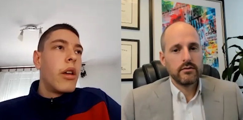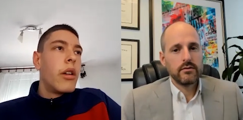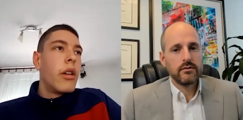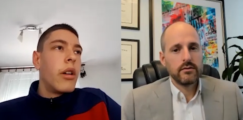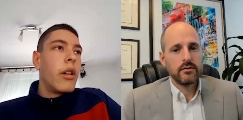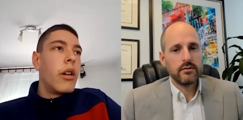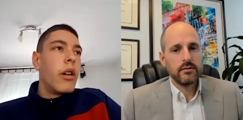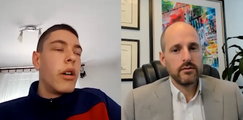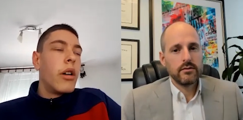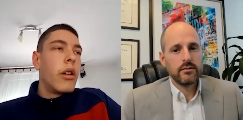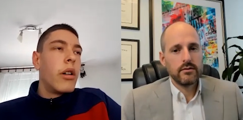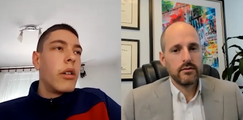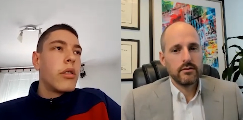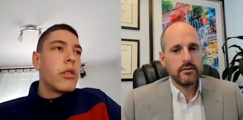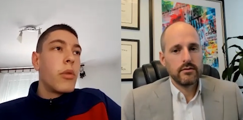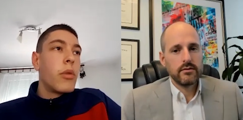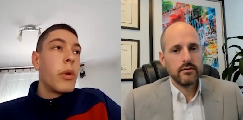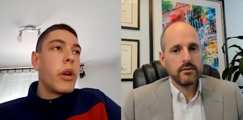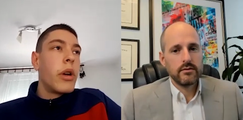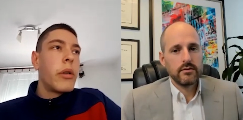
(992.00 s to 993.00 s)
Speaker 1: So when
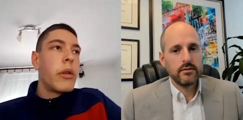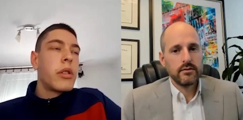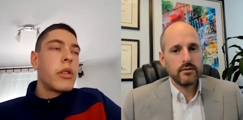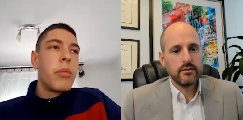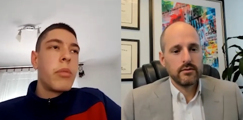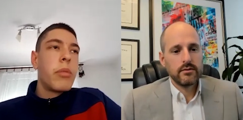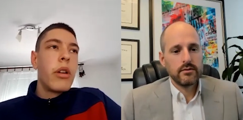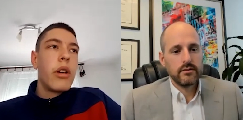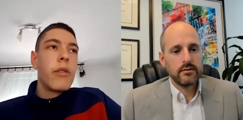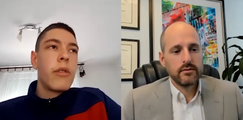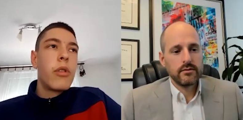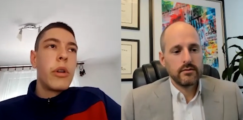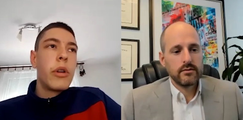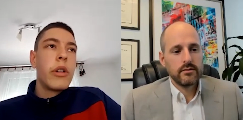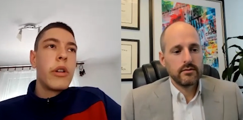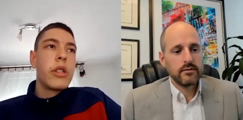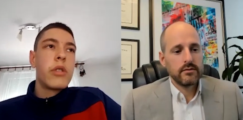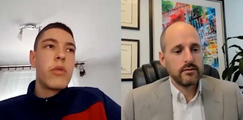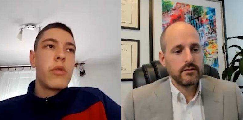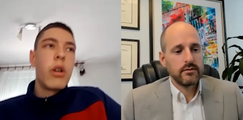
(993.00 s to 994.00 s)
I was applying for my
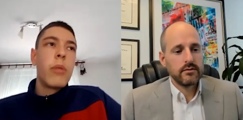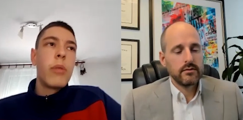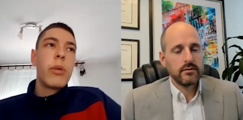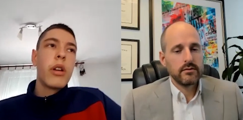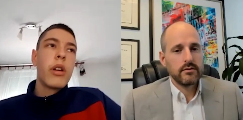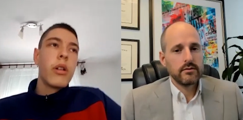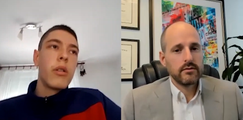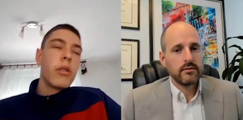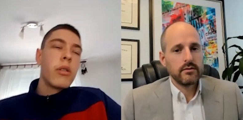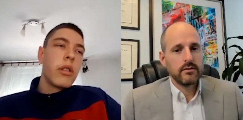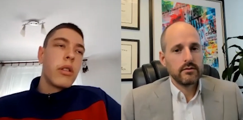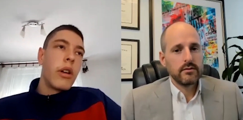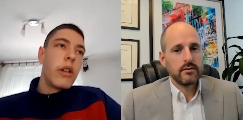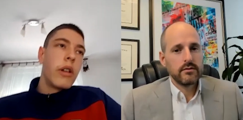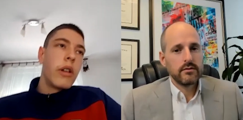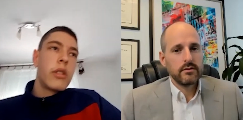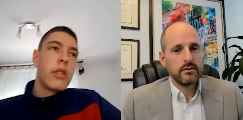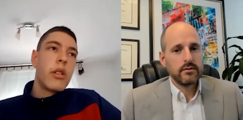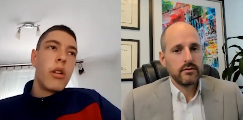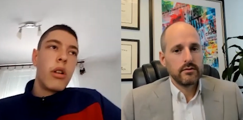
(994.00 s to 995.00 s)
Stripe account, I
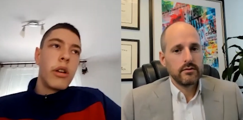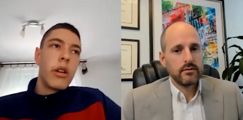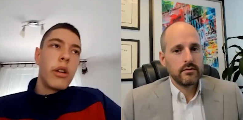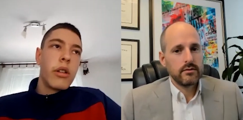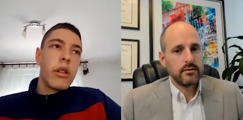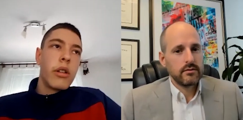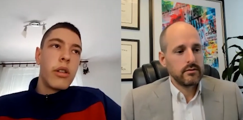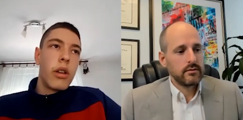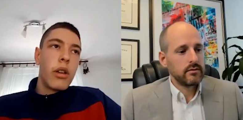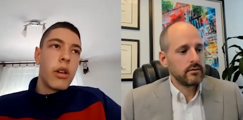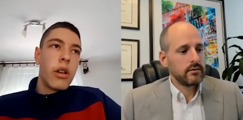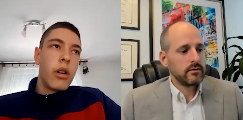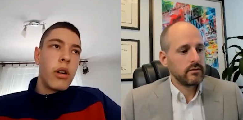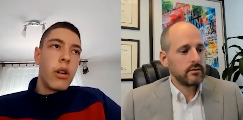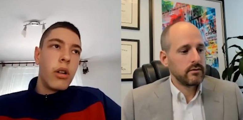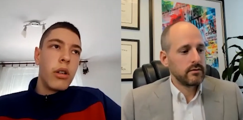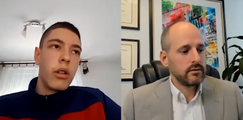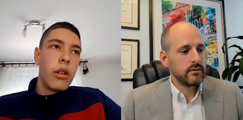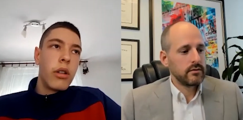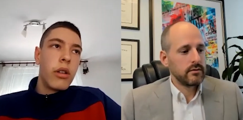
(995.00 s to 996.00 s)
saw like a thing
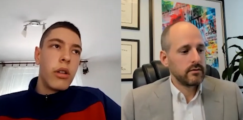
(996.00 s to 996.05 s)
called